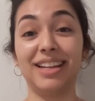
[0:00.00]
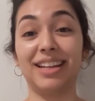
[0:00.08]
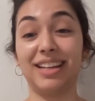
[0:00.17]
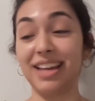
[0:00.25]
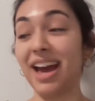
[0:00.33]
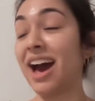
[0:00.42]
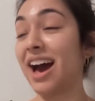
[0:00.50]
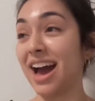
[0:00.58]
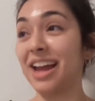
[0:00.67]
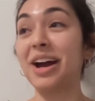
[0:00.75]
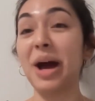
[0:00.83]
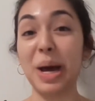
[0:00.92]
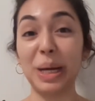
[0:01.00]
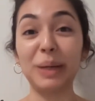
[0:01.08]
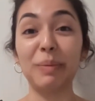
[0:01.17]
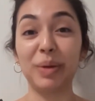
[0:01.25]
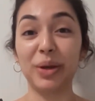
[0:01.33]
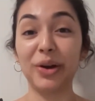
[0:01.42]
Yeah, I got a
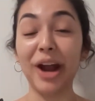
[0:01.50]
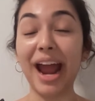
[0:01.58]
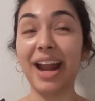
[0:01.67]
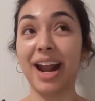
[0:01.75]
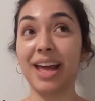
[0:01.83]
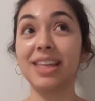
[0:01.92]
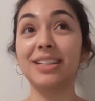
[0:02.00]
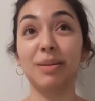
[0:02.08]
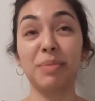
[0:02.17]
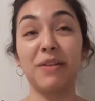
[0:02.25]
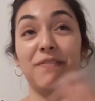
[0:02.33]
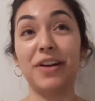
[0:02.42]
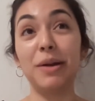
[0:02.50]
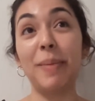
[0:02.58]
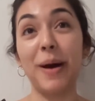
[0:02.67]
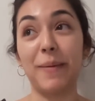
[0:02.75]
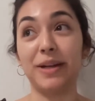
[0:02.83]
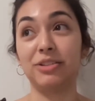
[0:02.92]
computer, and I think something fun
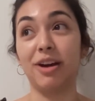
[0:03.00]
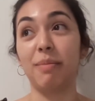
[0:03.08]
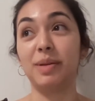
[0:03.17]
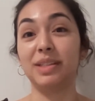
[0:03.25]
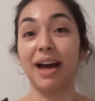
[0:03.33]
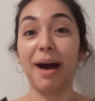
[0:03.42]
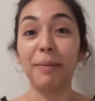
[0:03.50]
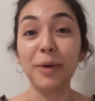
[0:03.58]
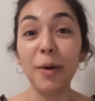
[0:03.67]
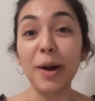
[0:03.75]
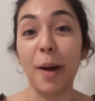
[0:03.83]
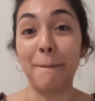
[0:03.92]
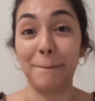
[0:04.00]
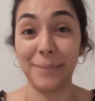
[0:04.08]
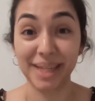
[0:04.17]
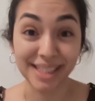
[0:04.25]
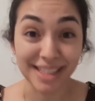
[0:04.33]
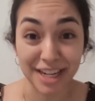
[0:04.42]
about my job is I'm going on
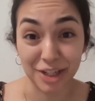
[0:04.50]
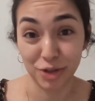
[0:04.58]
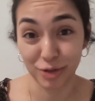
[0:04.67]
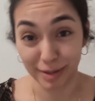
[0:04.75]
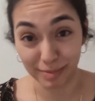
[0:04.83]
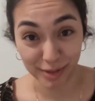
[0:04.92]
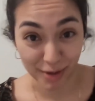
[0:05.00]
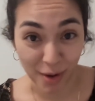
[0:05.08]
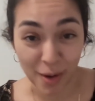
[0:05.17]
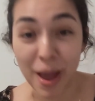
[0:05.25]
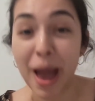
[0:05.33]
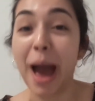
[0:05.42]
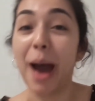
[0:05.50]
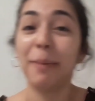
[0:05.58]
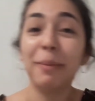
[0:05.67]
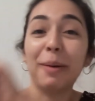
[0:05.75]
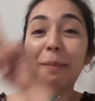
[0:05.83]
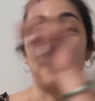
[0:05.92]
business trips, y'all.
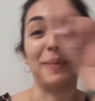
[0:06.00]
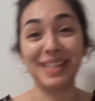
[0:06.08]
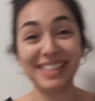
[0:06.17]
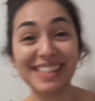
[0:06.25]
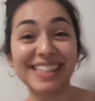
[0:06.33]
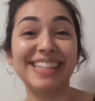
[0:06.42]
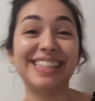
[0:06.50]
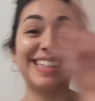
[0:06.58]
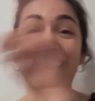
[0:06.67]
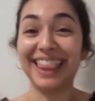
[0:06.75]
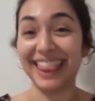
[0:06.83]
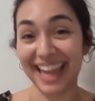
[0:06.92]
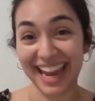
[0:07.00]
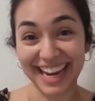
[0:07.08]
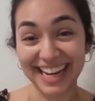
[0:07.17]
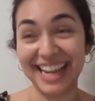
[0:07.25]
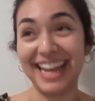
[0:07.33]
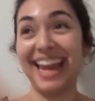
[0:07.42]
I'm a business
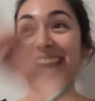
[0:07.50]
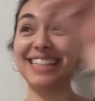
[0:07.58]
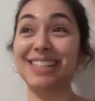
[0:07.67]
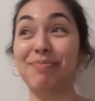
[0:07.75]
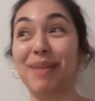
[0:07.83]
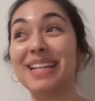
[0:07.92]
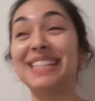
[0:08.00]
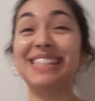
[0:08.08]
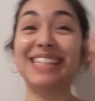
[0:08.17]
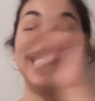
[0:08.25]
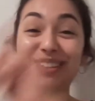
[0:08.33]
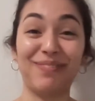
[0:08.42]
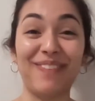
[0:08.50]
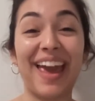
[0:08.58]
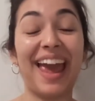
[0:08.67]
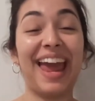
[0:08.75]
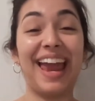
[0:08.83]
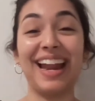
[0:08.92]
lady, expenses
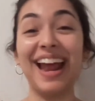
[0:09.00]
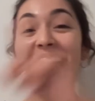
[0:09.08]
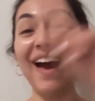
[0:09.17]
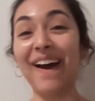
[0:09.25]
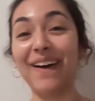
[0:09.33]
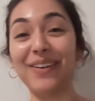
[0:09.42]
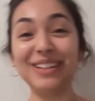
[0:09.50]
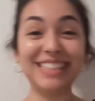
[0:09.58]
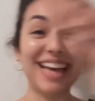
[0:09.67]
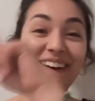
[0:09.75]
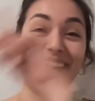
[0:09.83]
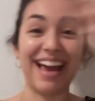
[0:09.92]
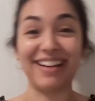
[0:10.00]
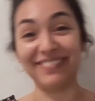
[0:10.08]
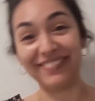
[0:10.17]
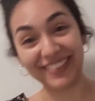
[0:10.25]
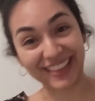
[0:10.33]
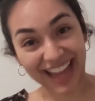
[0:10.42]
paid, hotel and
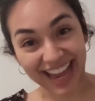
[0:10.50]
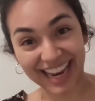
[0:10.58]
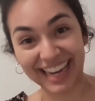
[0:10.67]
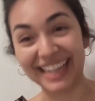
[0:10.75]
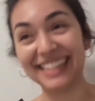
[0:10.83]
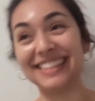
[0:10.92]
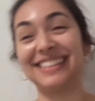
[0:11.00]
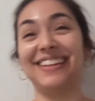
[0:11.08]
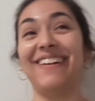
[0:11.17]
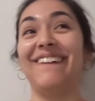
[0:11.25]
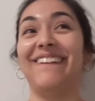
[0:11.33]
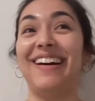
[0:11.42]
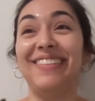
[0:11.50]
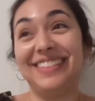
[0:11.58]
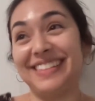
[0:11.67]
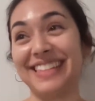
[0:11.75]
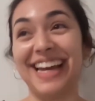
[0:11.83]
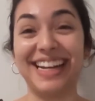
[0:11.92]
flight. So I'm
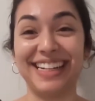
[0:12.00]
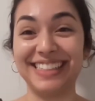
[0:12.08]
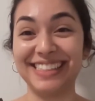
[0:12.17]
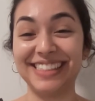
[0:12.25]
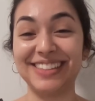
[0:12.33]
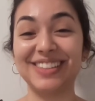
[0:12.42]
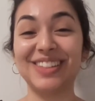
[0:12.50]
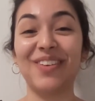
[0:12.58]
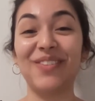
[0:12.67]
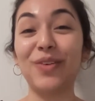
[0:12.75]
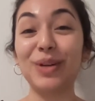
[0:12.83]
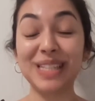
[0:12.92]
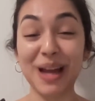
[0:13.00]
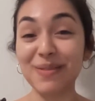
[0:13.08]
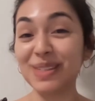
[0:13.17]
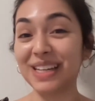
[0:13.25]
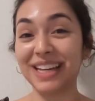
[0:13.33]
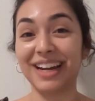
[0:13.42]
excited. Shoot. So 4 times
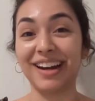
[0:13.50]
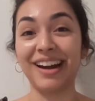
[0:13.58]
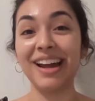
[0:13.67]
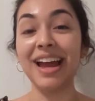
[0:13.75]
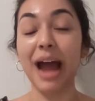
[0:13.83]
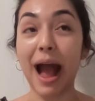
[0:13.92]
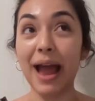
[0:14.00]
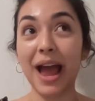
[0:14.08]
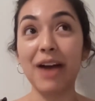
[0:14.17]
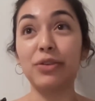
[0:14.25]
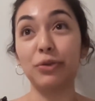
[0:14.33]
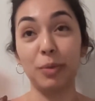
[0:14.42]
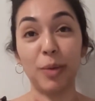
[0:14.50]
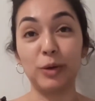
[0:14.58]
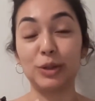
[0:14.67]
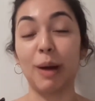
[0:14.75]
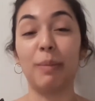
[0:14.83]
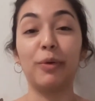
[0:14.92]
a year, I have a remote
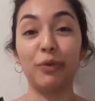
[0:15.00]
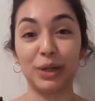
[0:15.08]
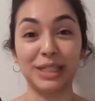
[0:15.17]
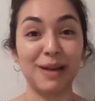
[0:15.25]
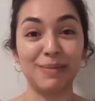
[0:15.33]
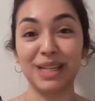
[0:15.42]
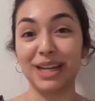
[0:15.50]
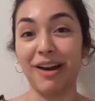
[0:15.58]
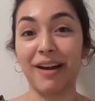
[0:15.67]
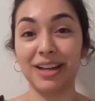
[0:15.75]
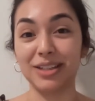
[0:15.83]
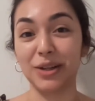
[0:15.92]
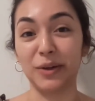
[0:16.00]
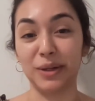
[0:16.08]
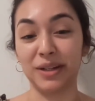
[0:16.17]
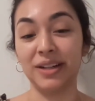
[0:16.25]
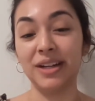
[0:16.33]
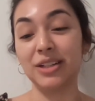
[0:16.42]
job, but 4 times a year I'll get to go
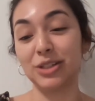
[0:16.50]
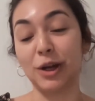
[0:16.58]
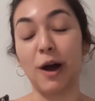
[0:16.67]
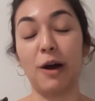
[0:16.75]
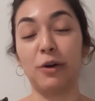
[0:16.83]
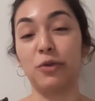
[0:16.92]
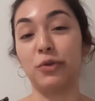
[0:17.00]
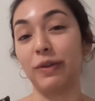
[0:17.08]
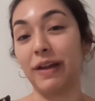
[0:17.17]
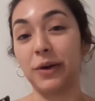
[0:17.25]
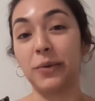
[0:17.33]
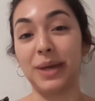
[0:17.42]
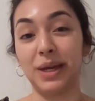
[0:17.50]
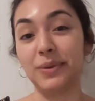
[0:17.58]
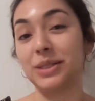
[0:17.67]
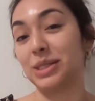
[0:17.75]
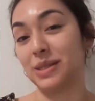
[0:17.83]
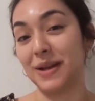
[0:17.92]
to Chicago for like a week,
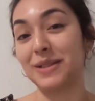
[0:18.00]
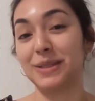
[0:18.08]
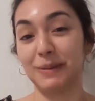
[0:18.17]
which is nice.